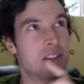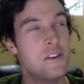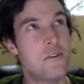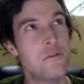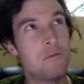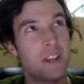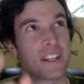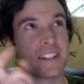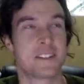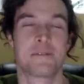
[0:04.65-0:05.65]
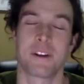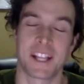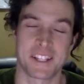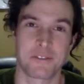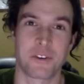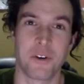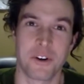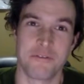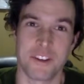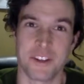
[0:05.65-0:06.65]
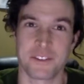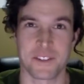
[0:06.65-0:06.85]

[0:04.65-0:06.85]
2 weeks since my last recorded video,